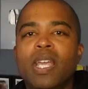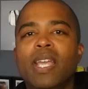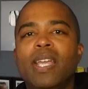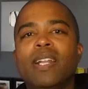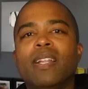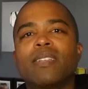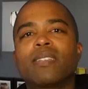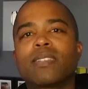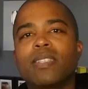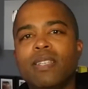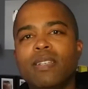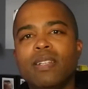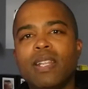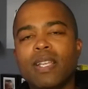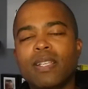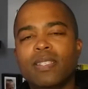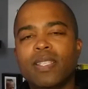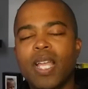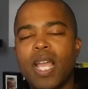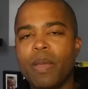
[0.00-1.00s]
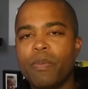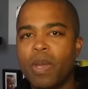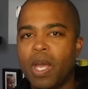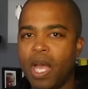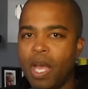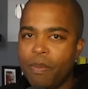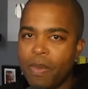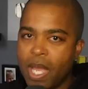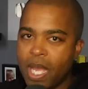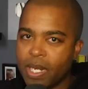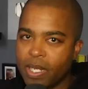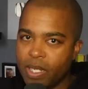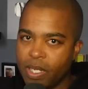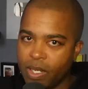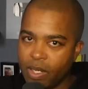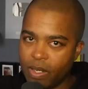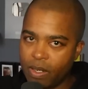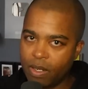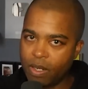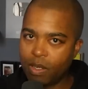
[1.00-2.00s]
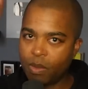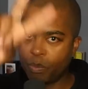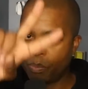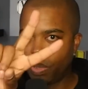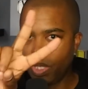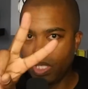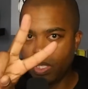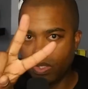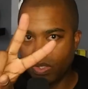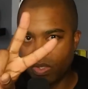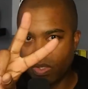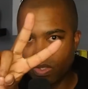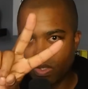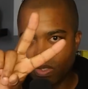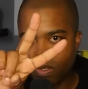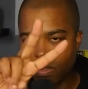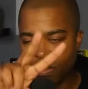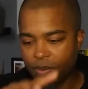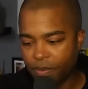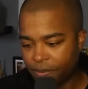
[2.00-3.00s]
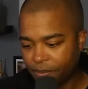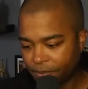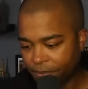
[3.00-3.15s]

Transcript: And I'll see you next time. I'm out of here. Peace.